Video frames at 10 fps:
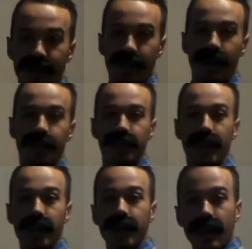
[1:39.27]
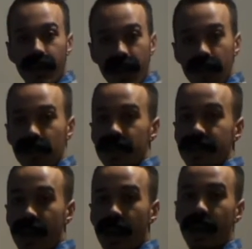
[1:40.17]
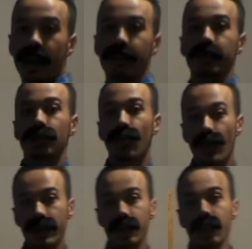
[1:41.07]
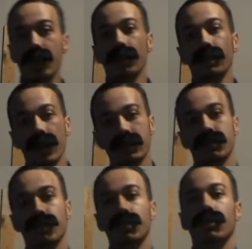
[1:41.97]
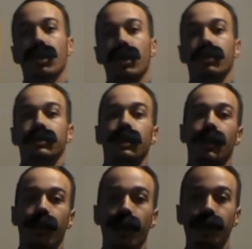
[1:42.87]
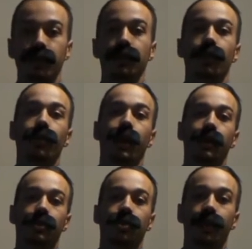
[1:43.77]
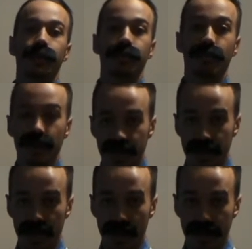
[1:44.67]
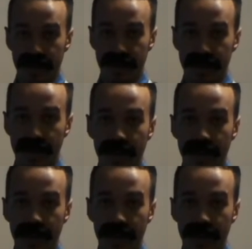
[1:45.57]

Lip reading: on the other side. That means I have a 20 decibel loss. That is known as transmission loss.